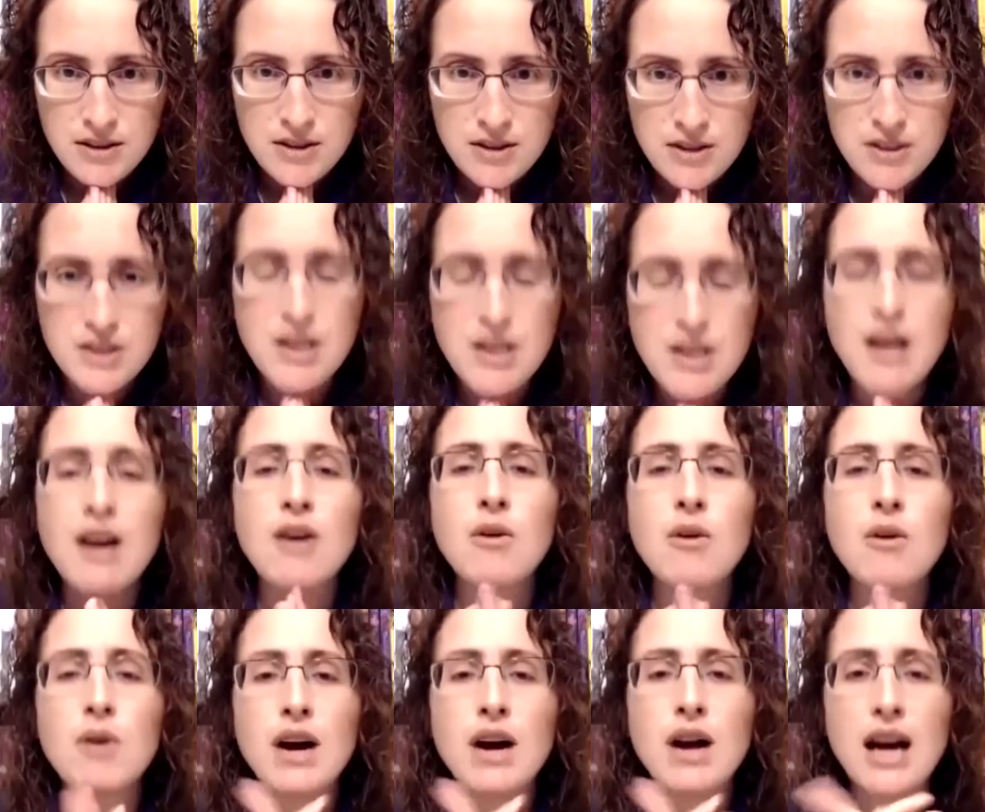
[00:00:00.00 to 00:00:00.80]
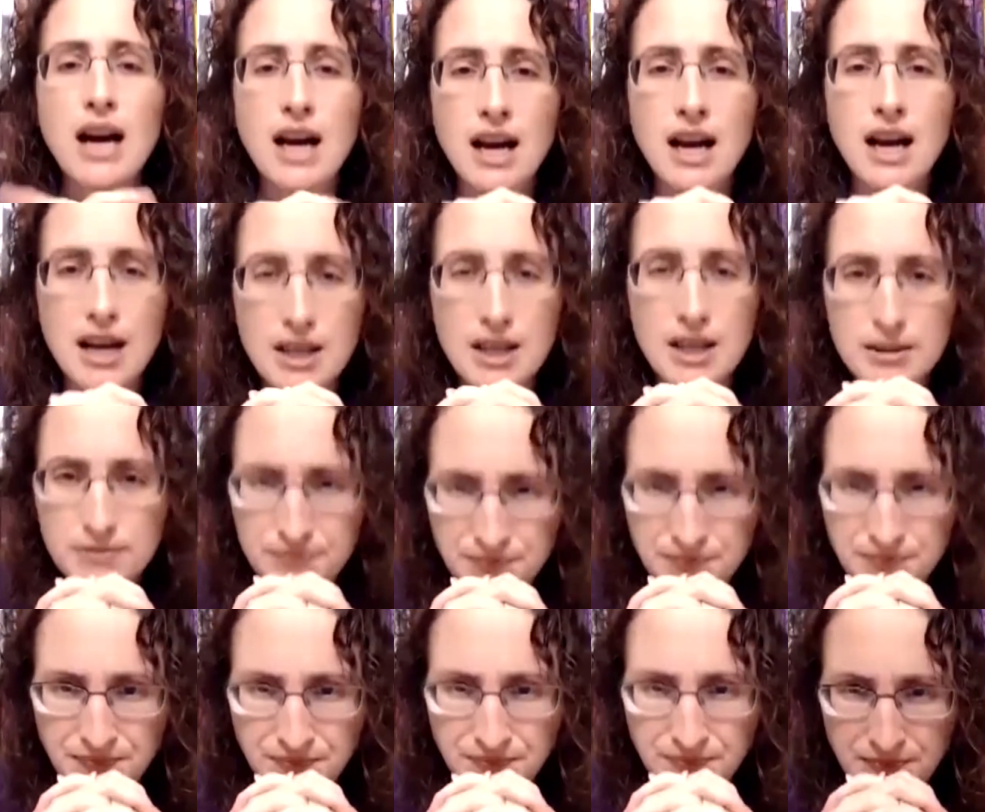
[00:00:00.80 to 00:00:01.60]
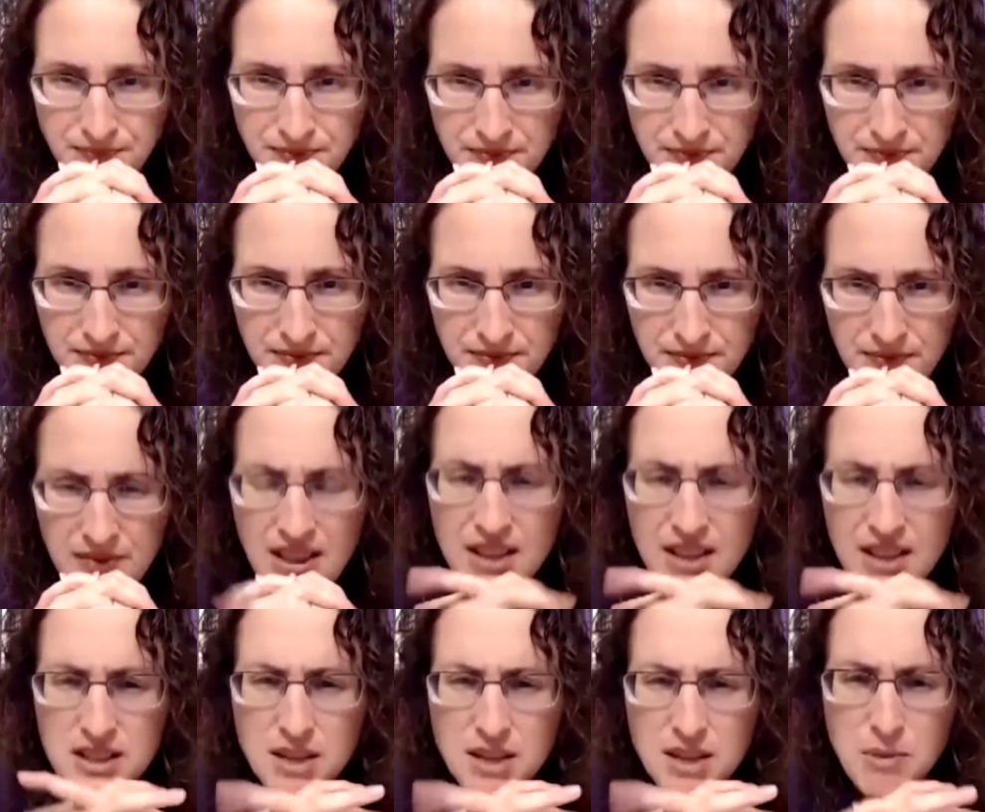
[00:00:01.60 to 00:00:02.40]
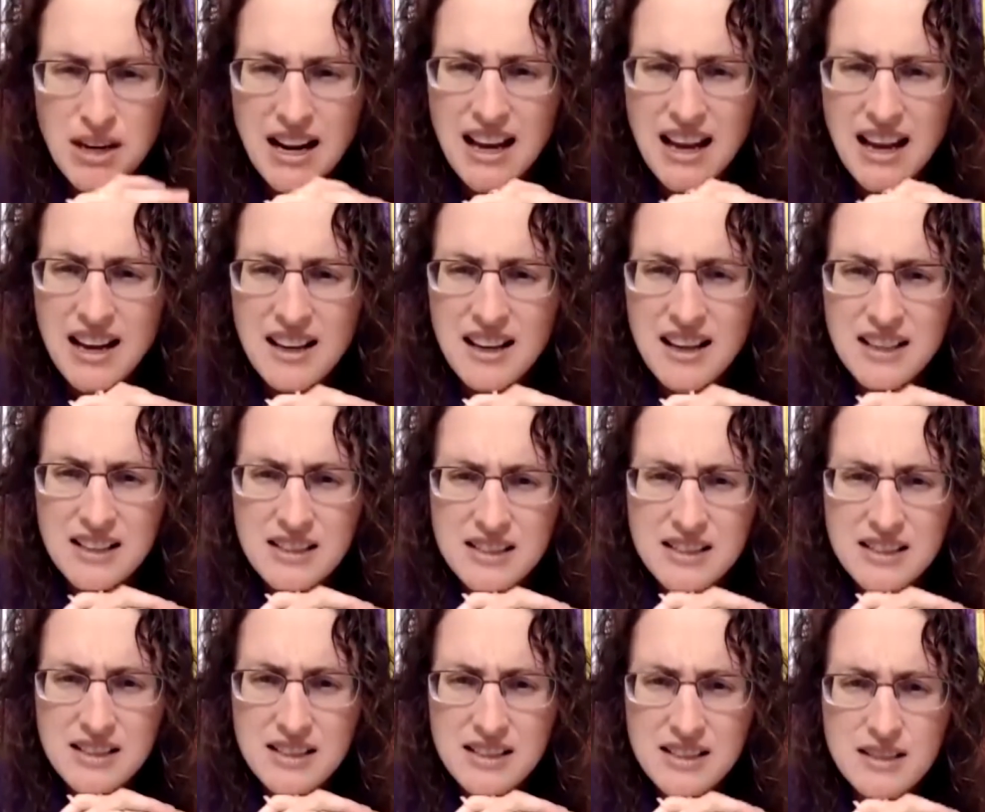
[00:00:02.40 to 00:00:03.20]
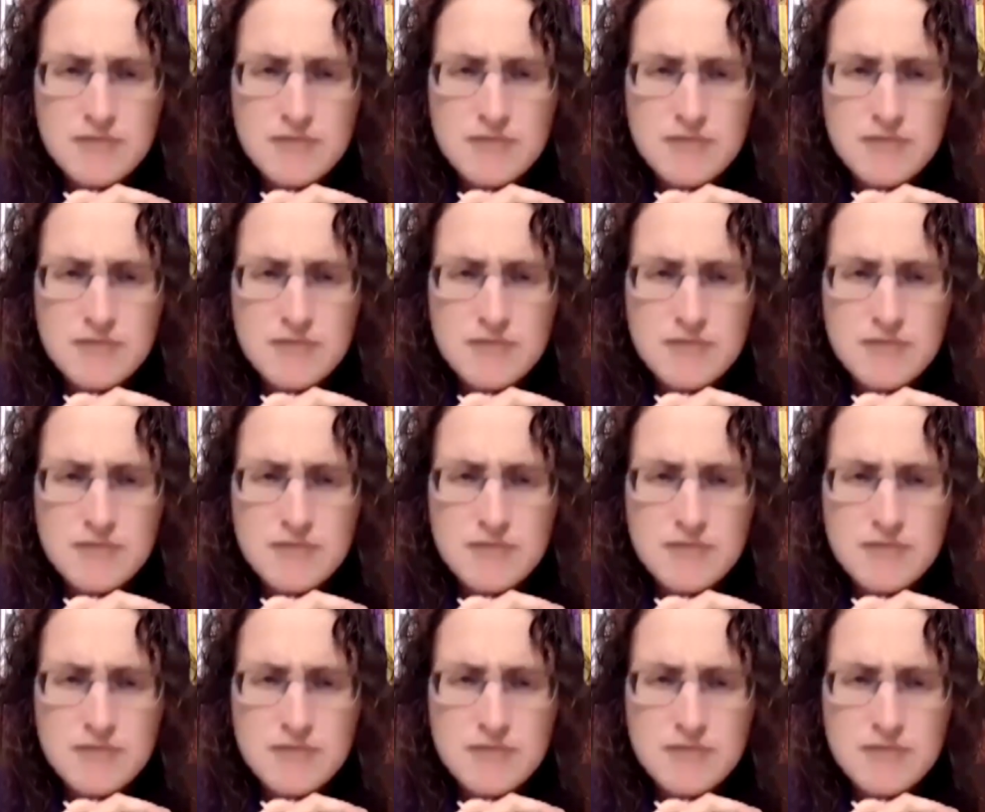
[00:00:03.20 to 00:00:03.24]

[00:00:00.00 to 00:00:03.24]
So now someone asked.